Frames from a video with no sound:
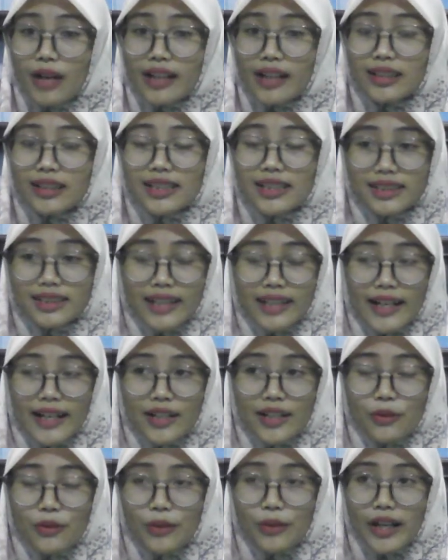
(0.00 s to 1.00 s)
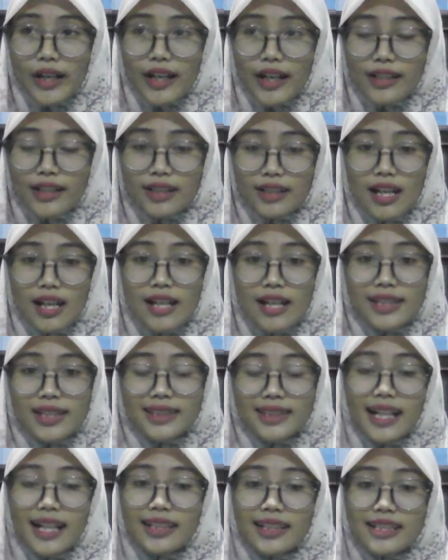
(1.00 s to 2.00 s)
understand when
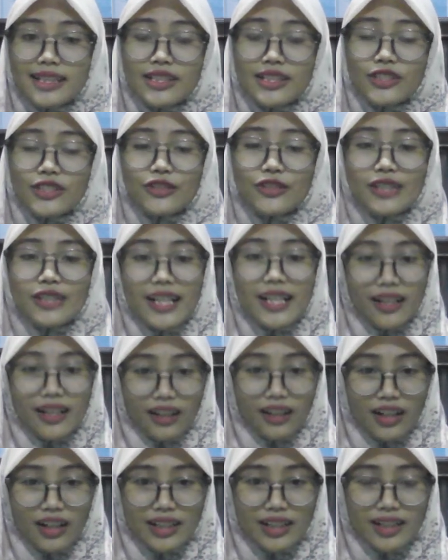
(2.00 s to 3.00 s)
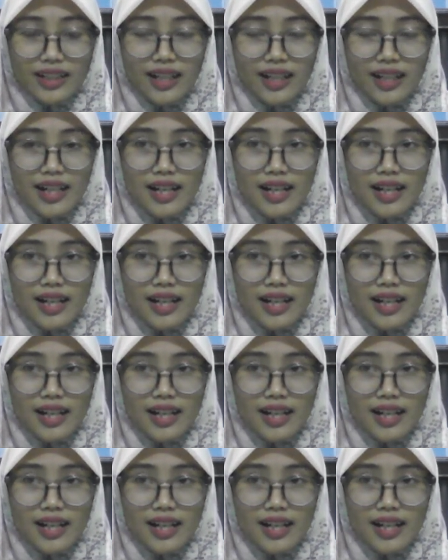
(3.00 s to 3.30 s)
students study alone.